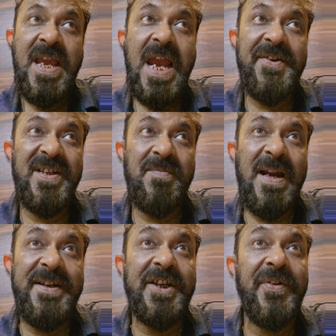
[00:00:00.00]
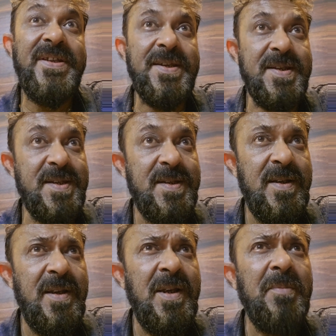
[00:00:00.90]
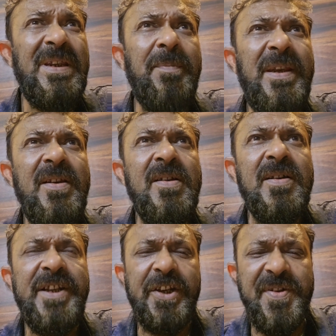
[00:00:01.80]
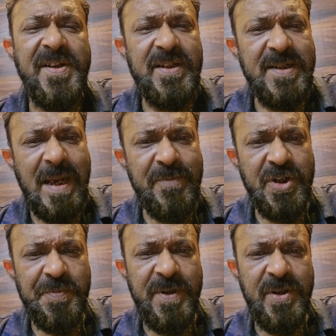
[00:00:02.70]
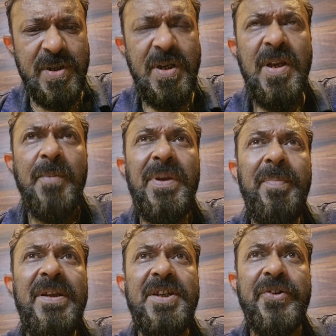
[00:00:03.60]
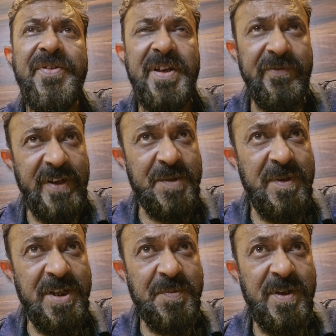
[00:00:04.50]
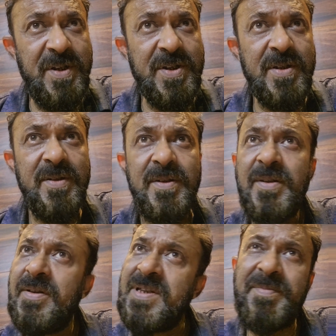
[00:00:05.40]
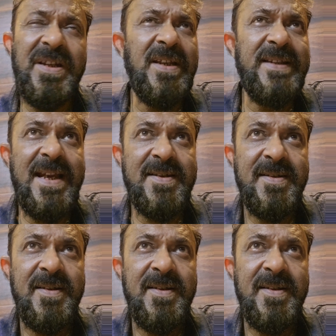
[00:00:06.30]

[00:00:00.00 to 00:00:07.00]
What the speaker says: Aggregate demand decreases, maybe decrease in consumption expenditure, maybe decrease in investment expenditure, something like that.